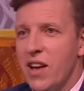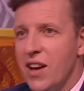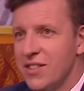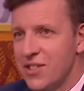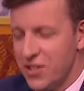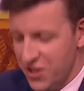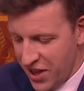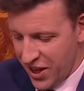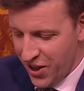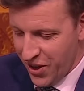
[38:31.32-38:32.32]
answers,
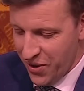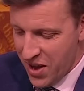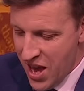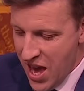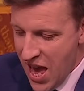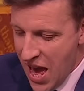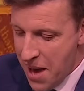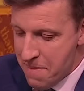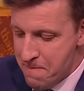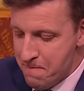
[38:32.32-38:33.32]
thank you.
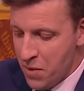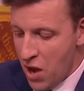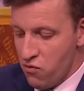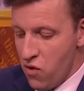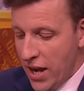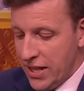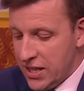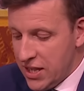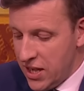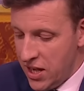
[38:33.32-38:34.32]

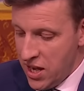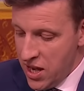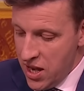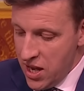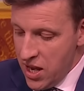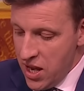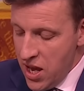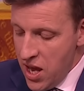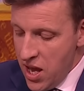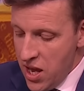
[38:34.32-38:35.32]
Right.
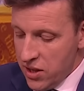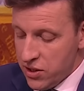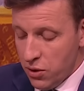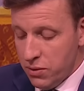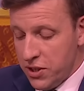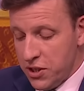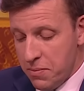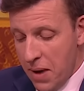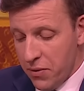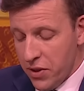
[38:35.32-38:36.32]
So this is
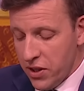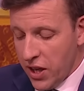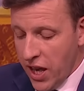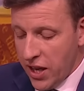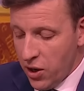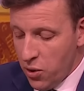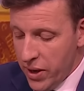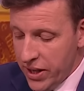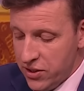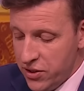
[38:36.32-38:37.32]
about the King and
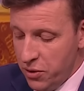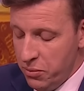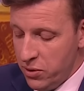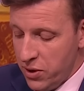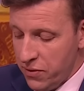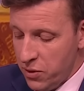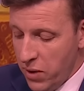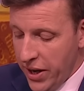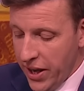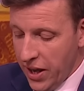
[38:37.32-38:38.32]
Queen's new music for the
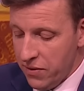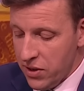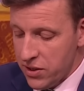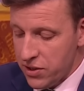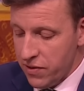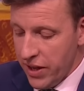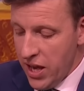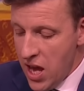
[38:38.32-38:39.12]
wedding anniversary.